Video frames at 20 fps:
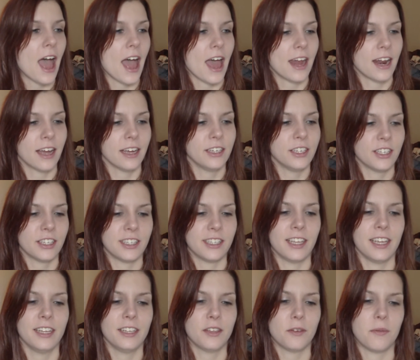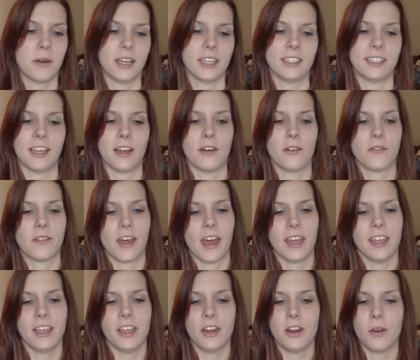And I just think to myself
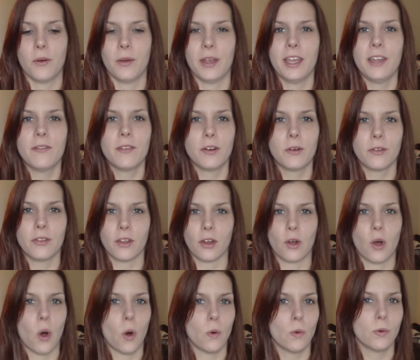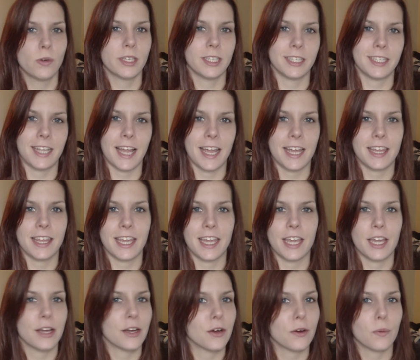that, you know, even on the coldest day of the
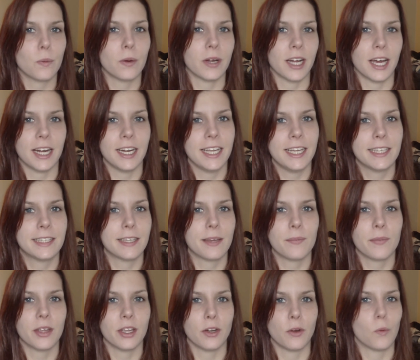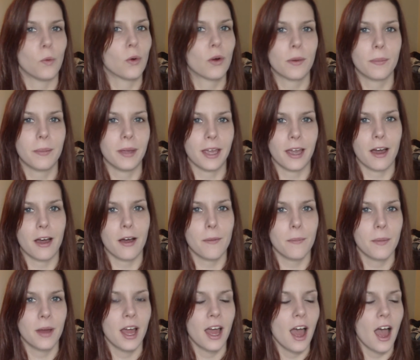year when I need something to warm me
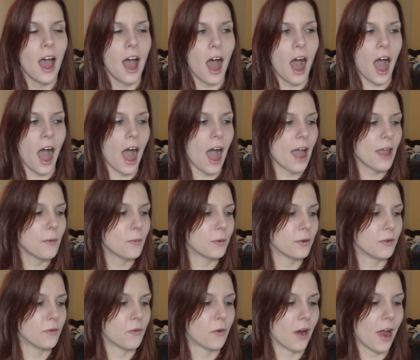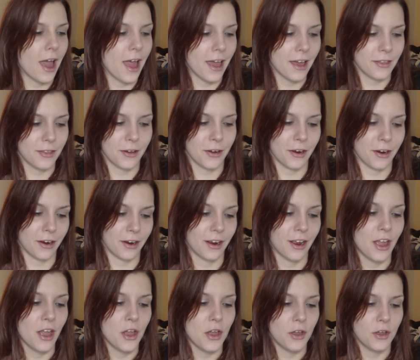up, I would rather
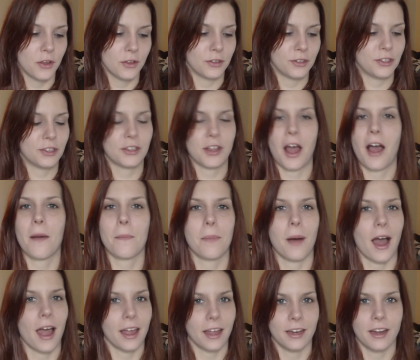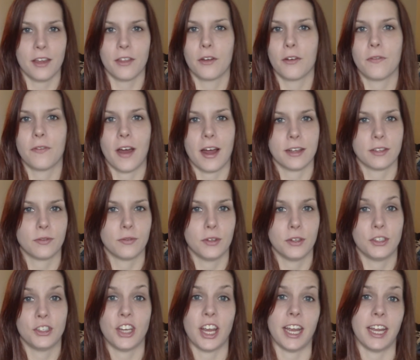stop by another fast
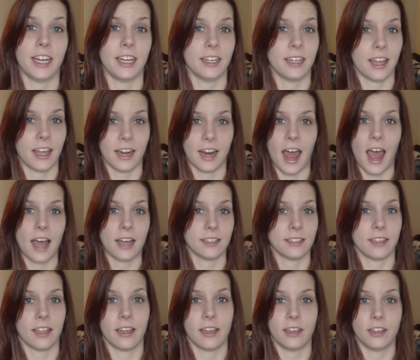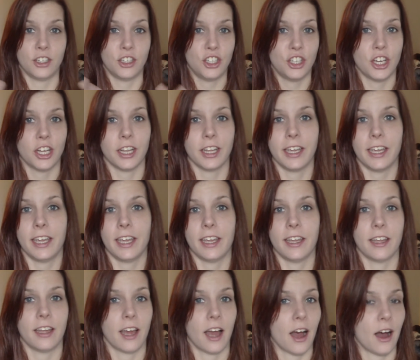food chain that has like
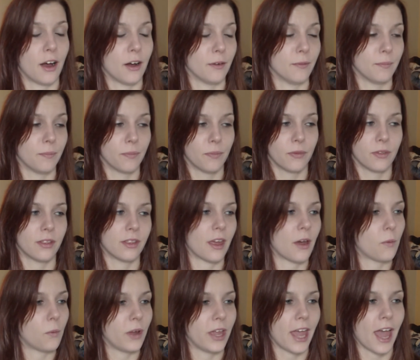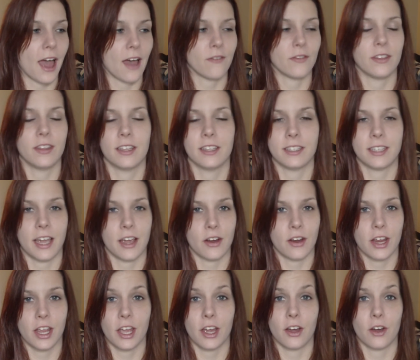chili that we have in this
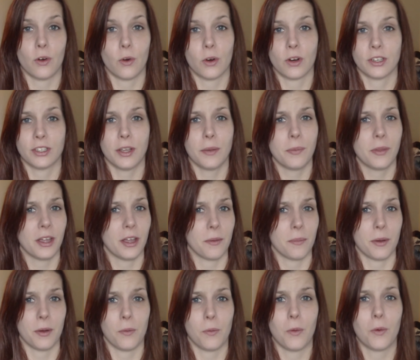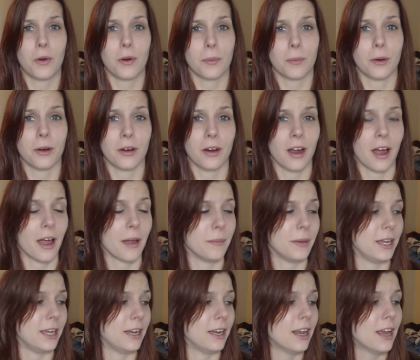area, or something a bit warmer. I
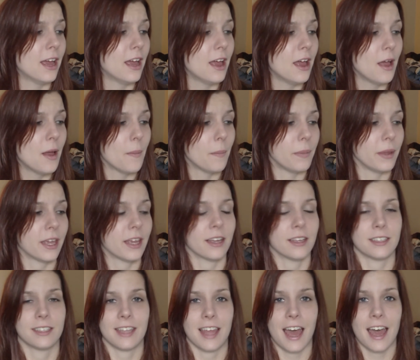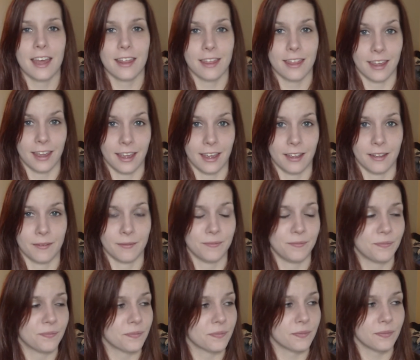mean, because that thing
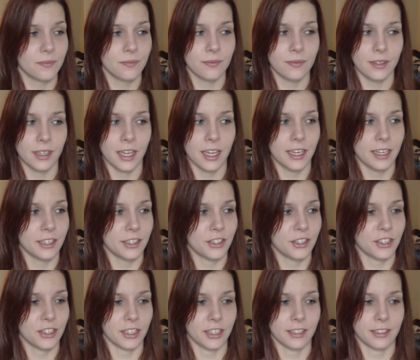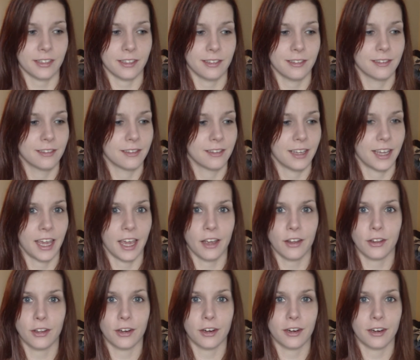is just
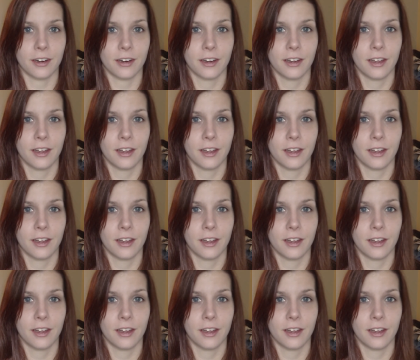killer.